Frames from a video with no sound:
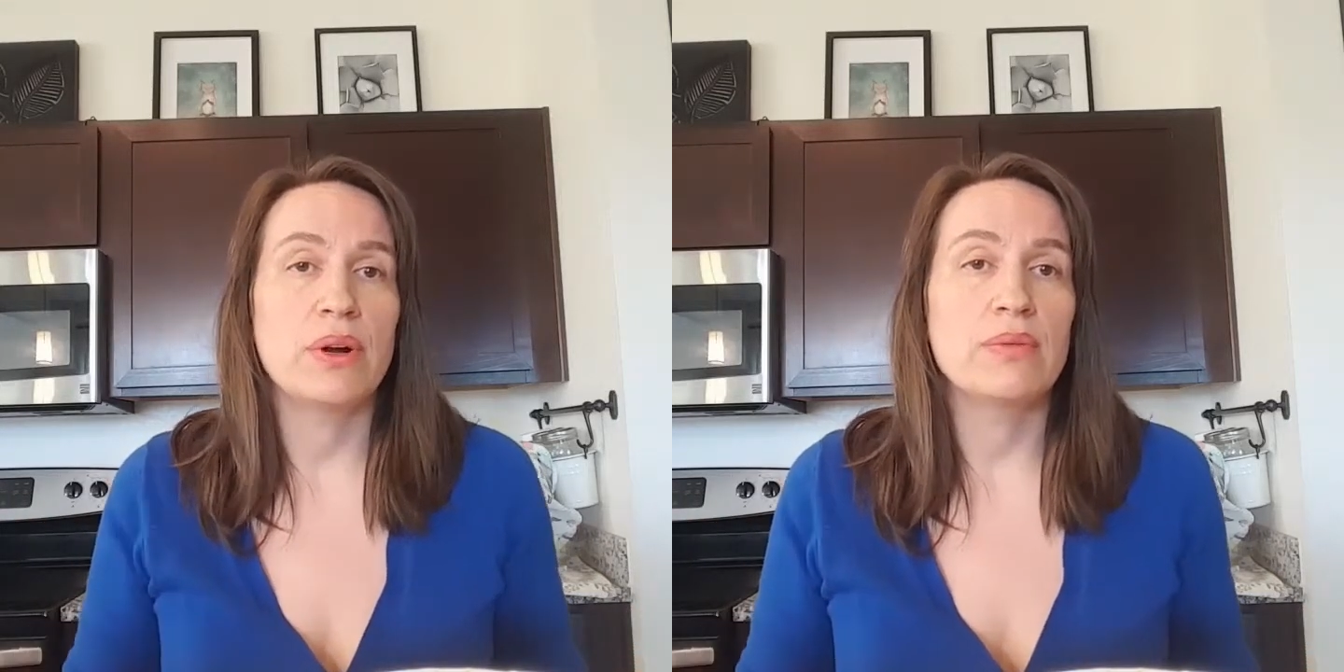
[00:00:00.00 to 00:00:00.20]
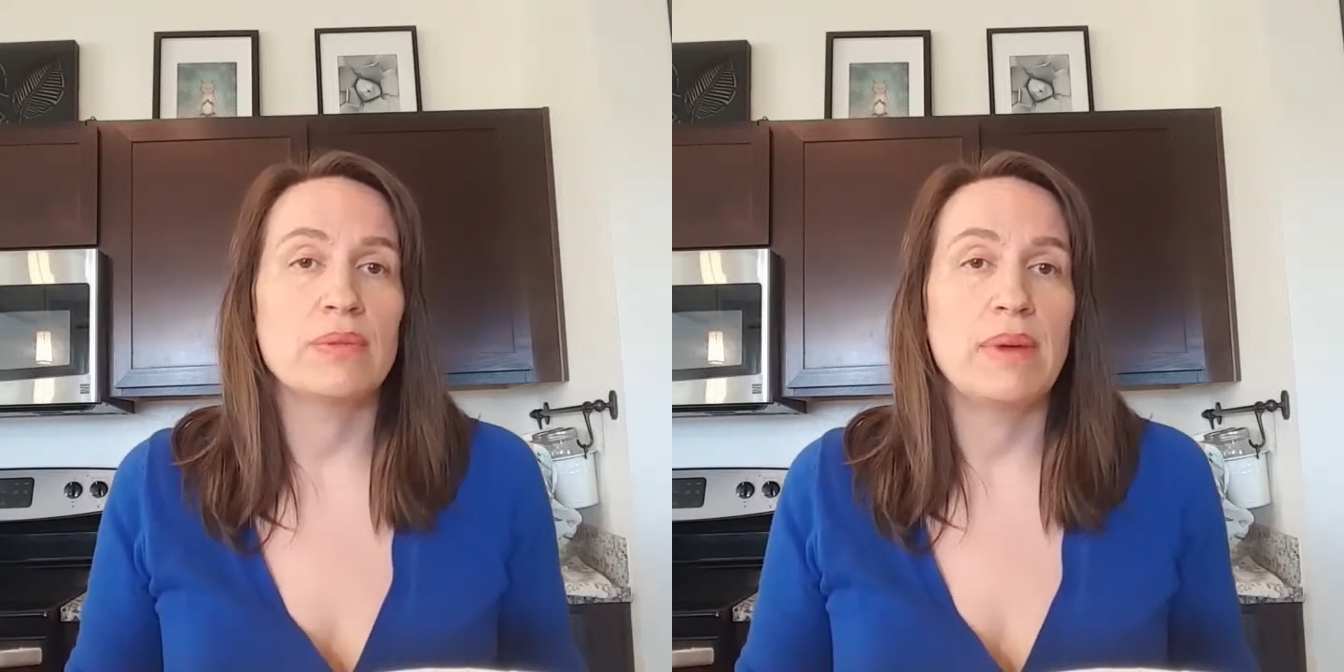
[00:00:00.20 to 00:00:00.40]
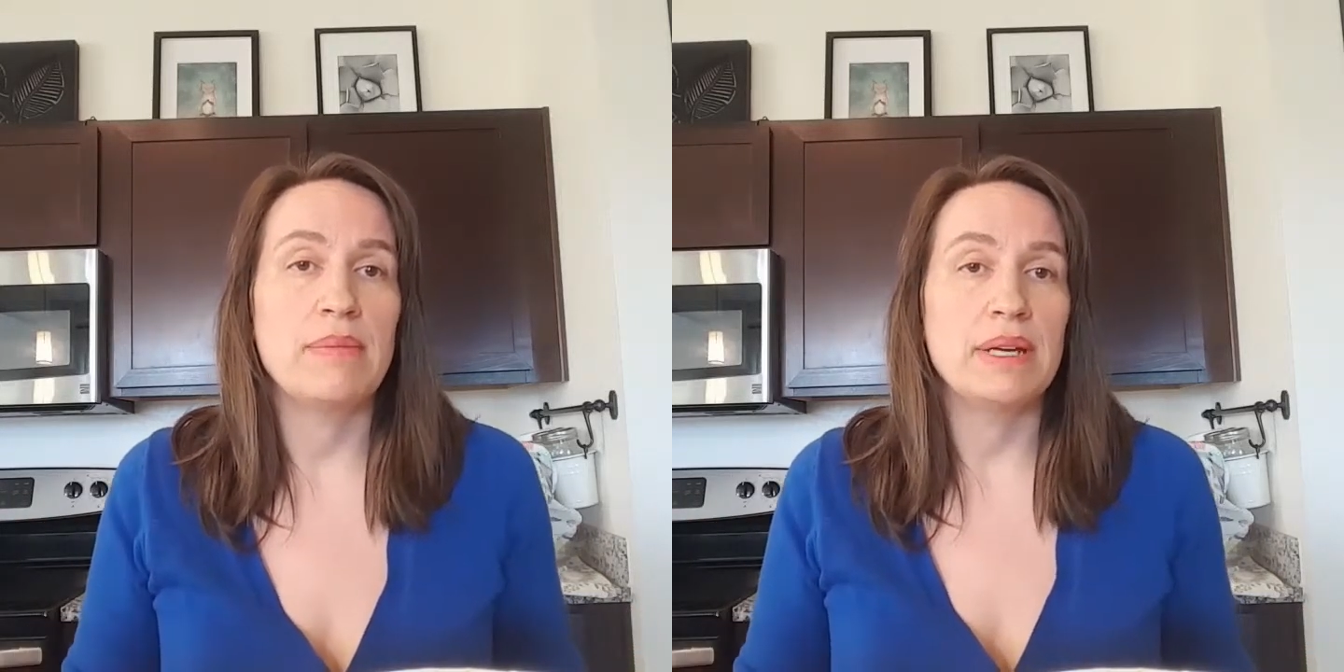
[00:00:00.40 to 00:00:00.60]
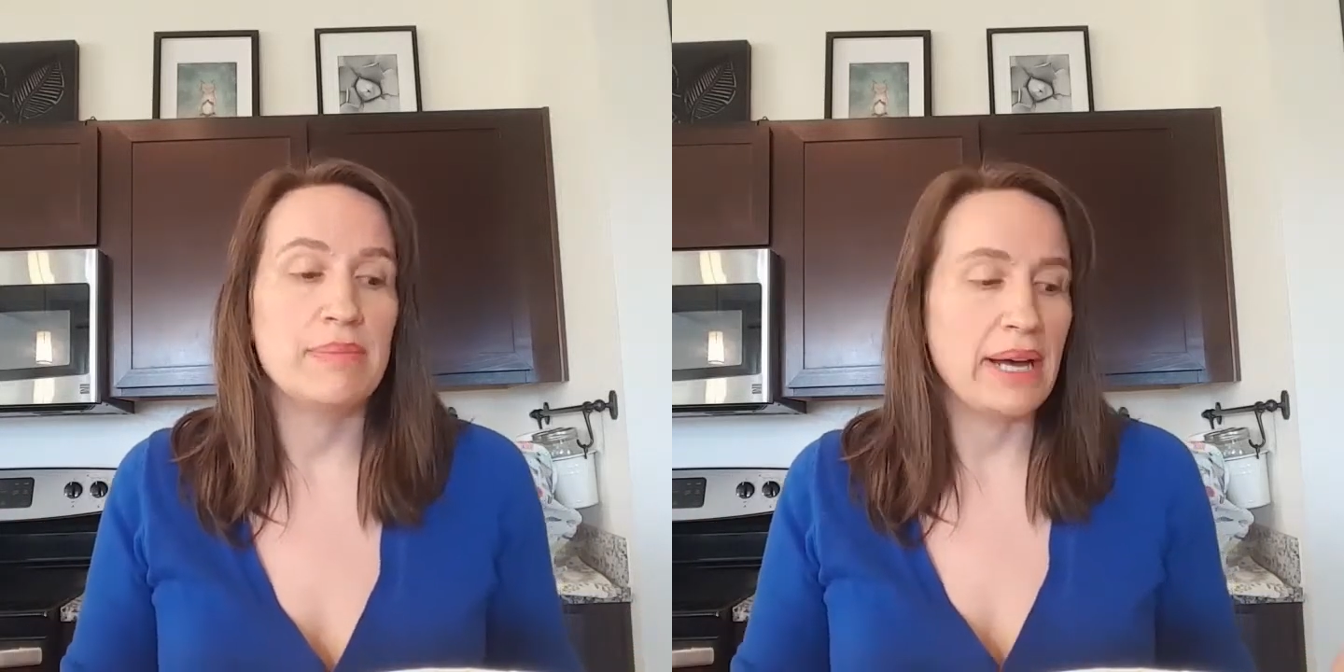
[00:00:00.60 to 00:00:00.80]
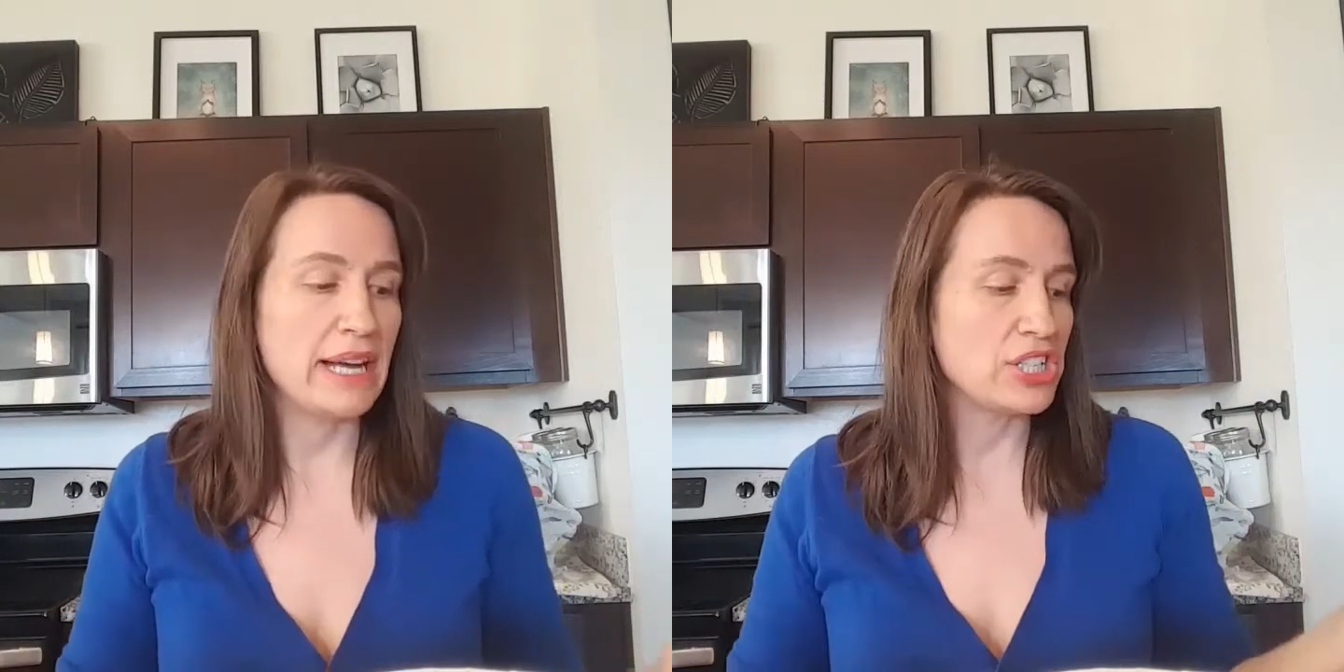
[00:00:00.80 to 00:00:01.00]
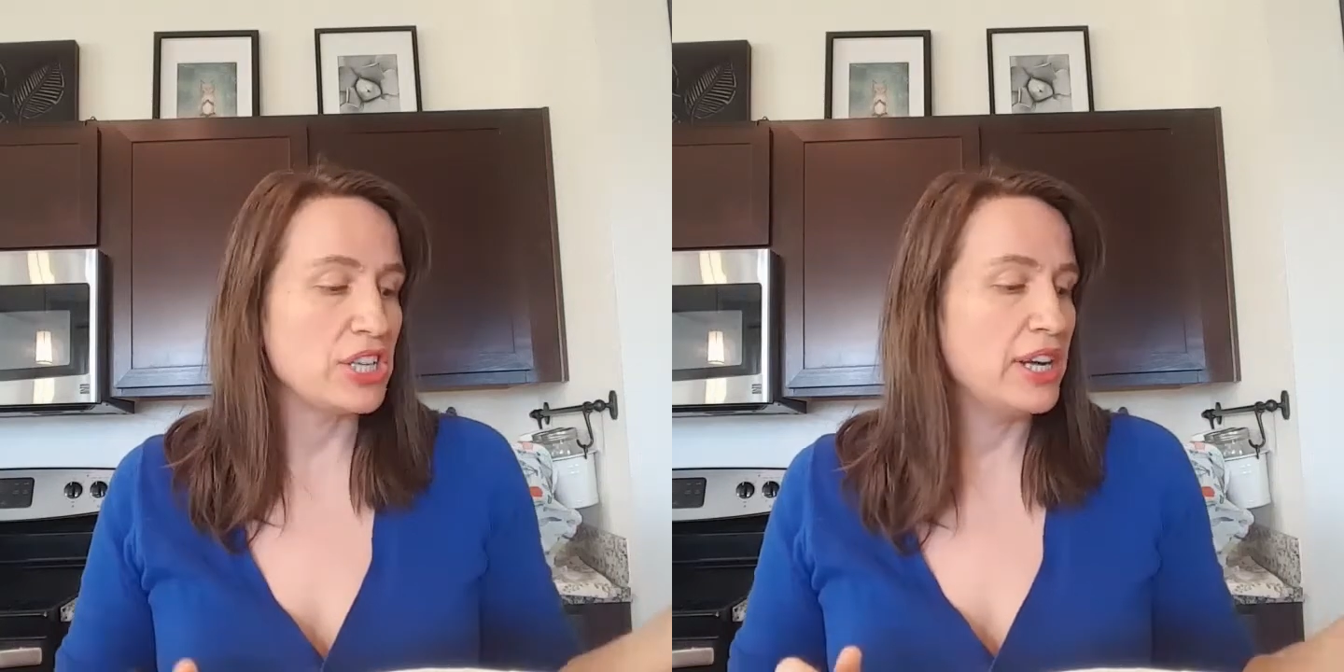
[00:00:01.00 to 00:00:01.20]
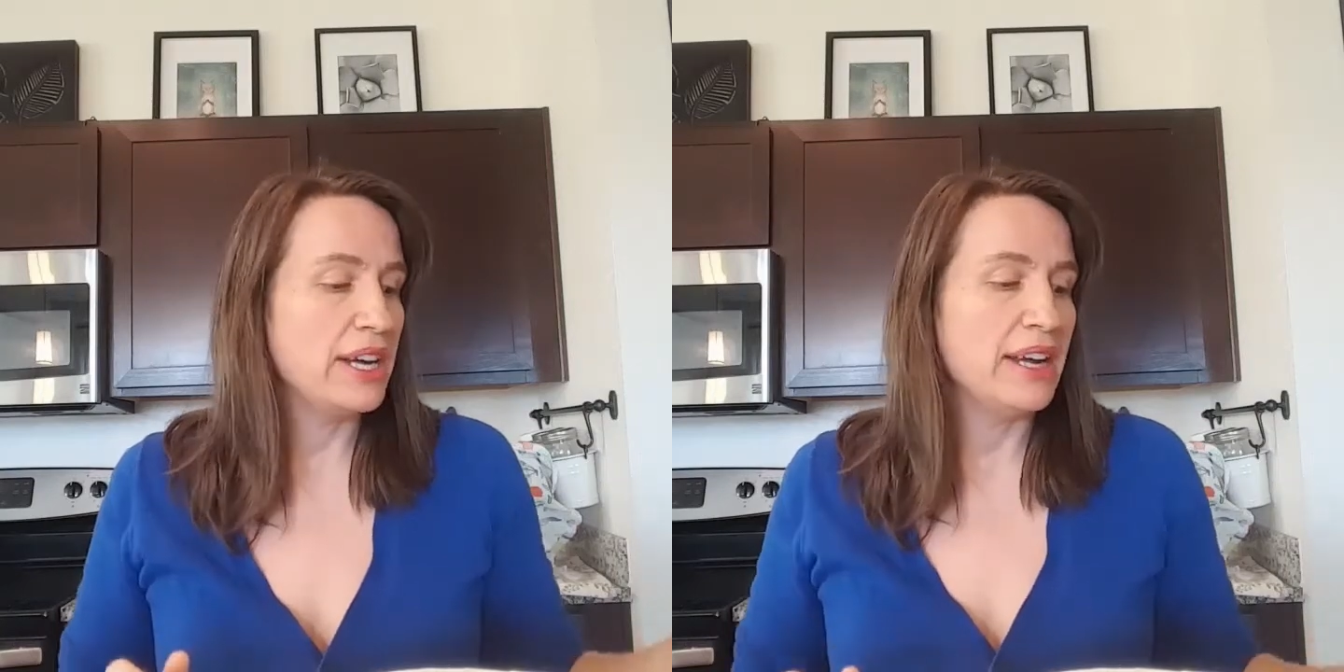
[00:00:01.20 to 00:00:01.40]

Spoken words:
wrong with my big batch,